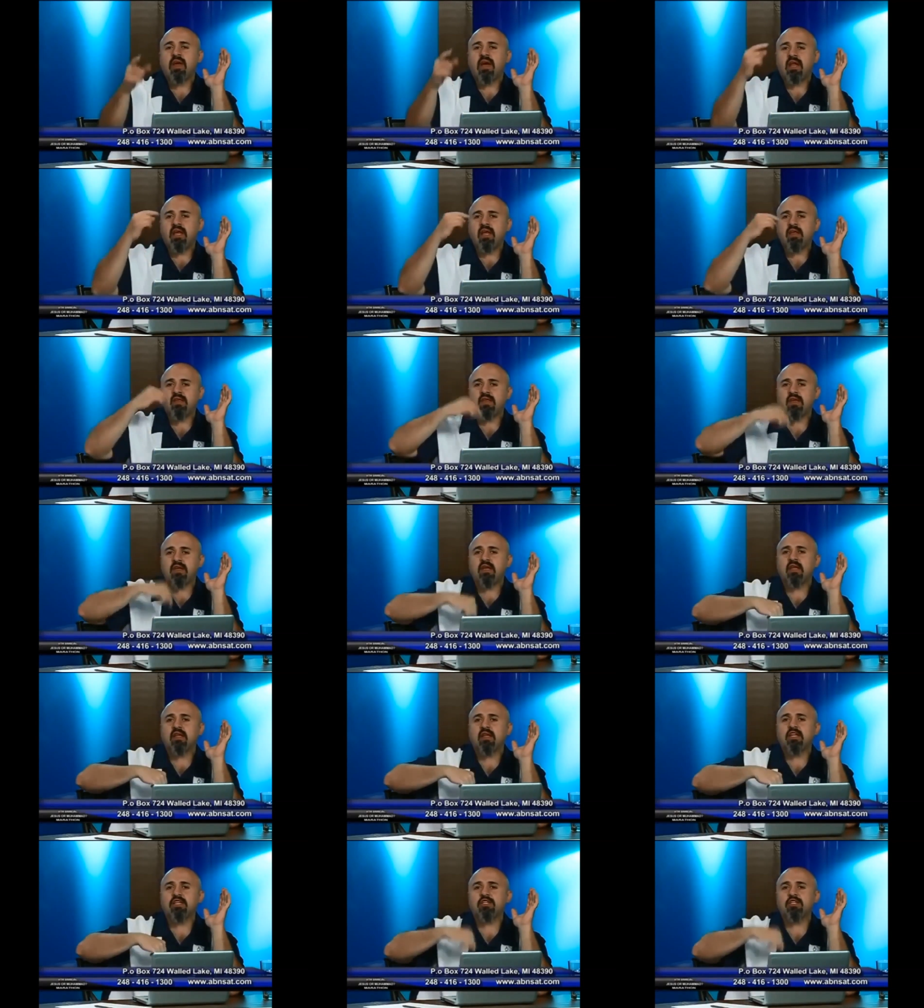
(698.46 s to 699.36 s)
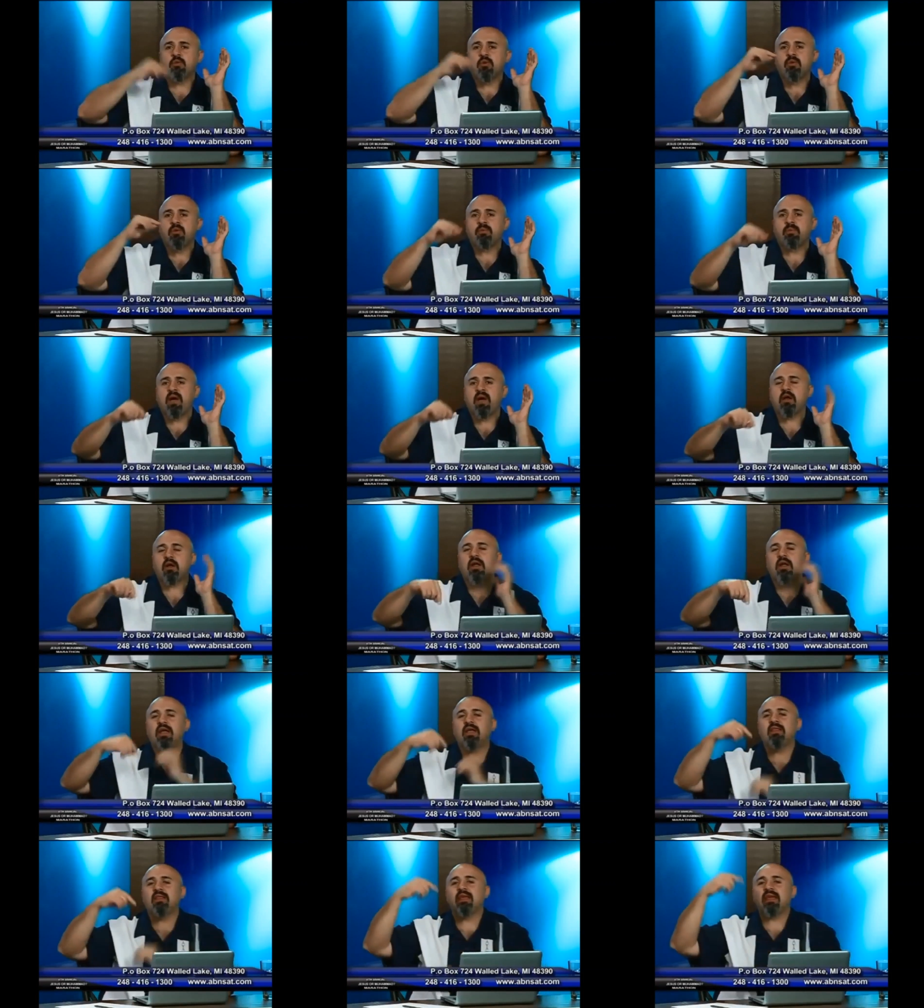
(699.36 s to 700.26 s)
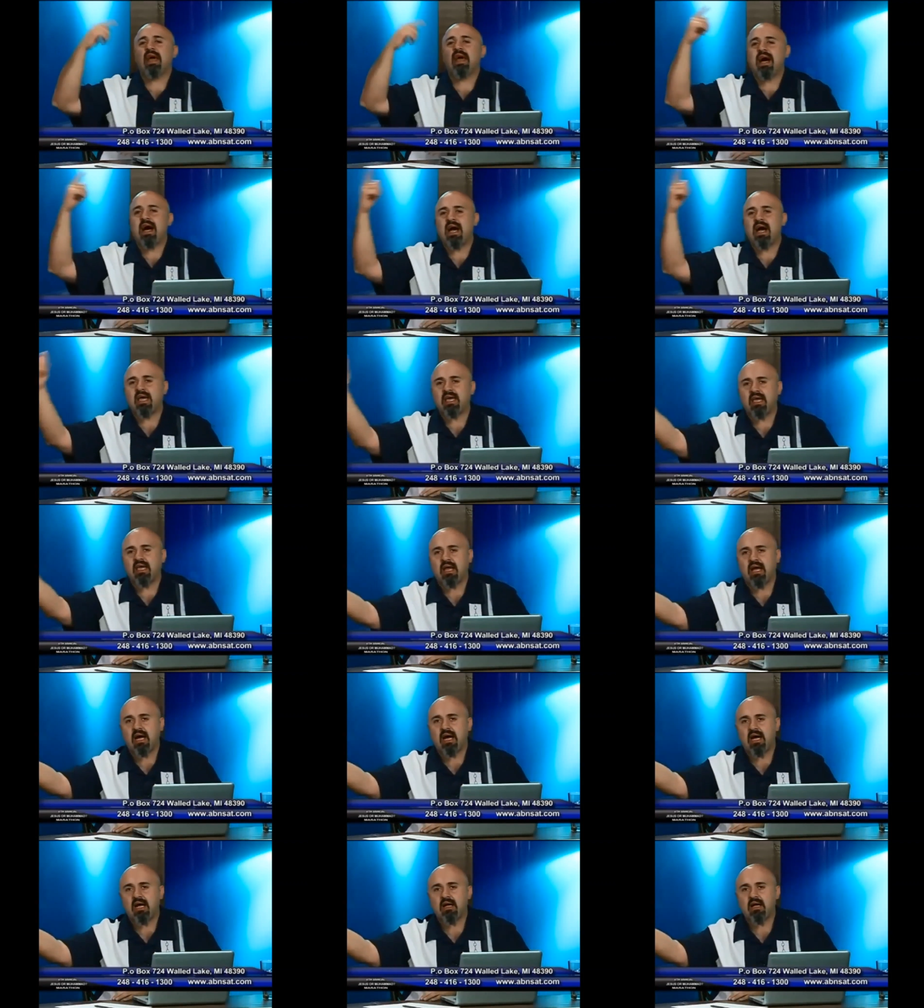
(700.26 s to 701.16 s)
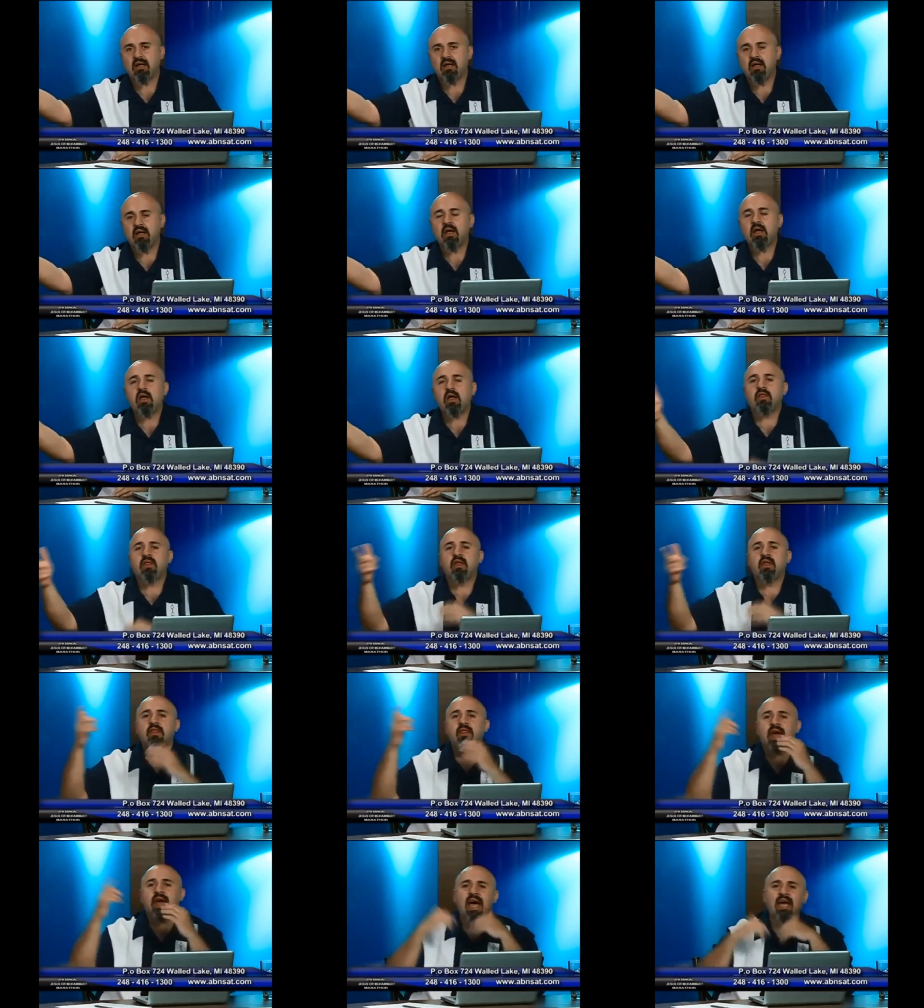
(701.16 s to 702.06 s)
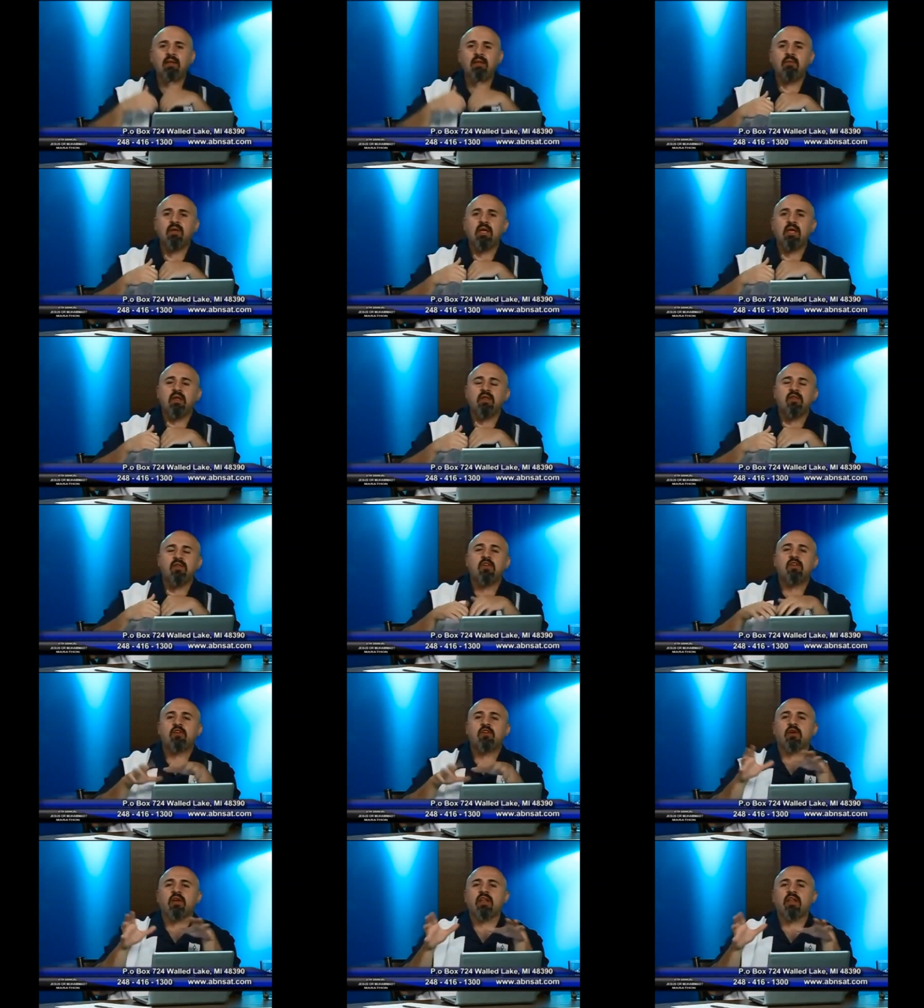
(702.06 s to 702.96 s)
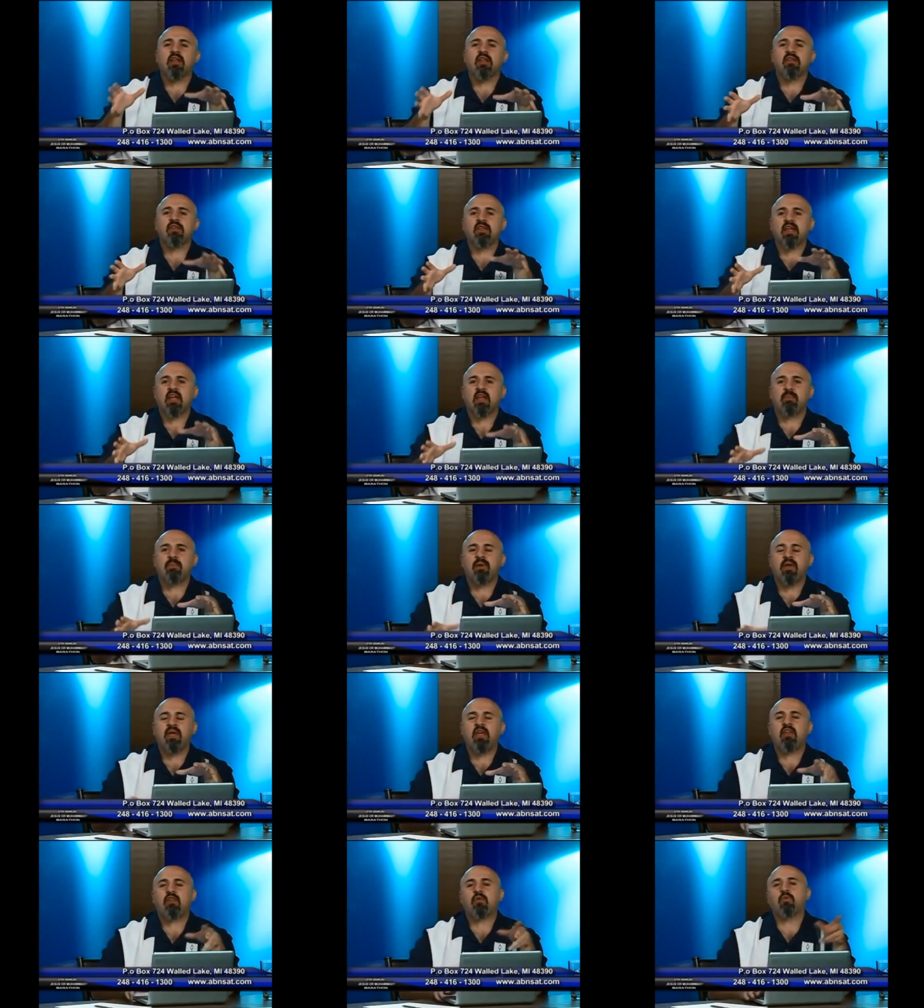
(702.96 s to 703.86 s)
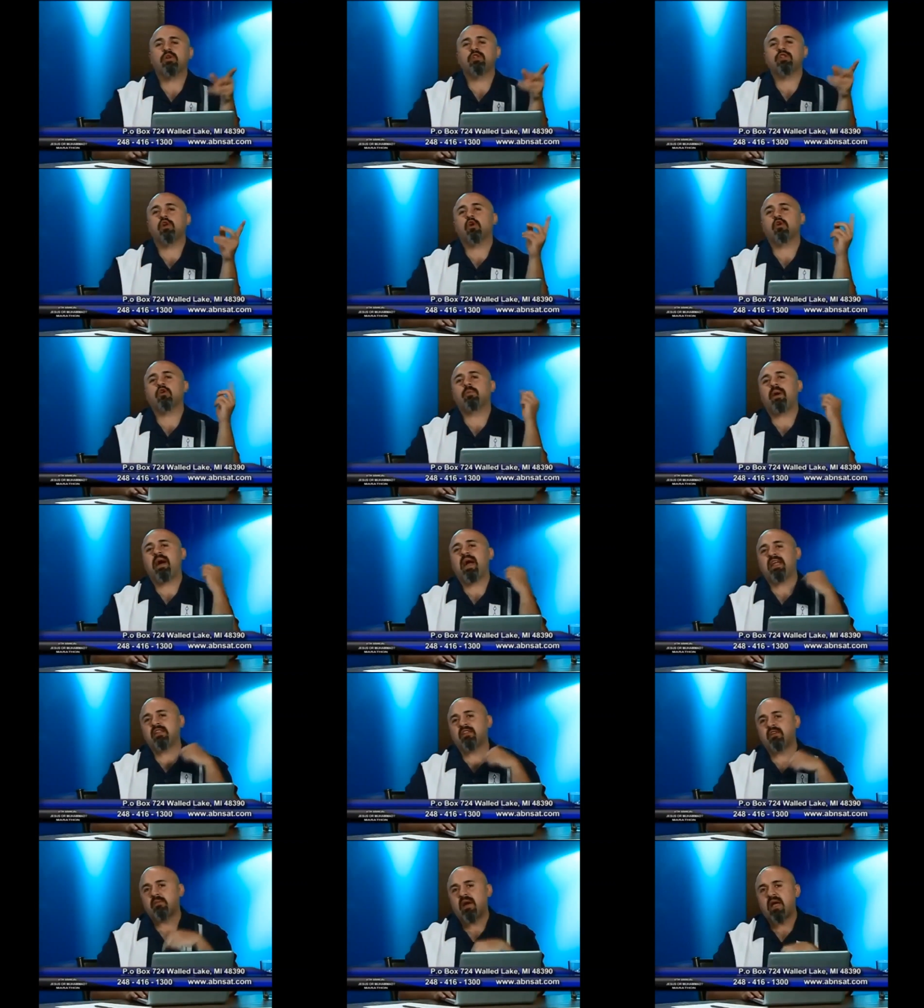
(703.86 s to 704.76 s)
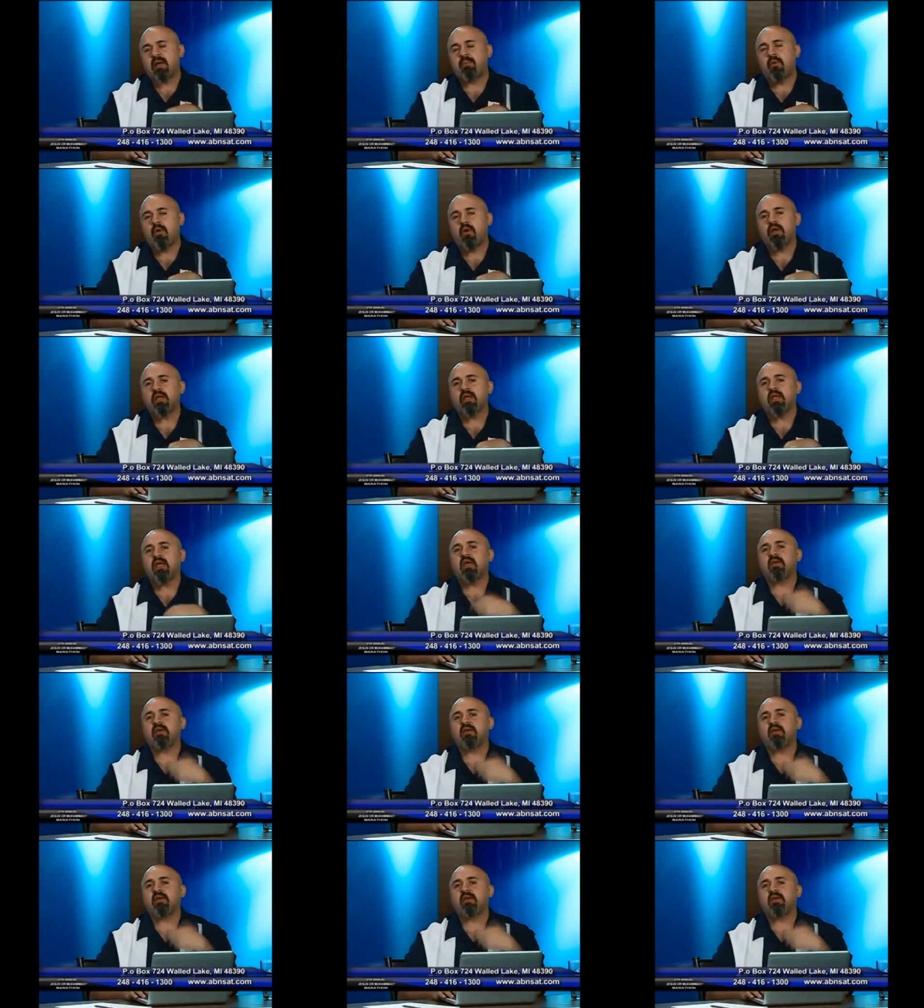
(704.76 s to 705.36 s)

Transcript: that his condition will be better in the Akhirah, then that means he's already in a state of peace, which goes back to my point.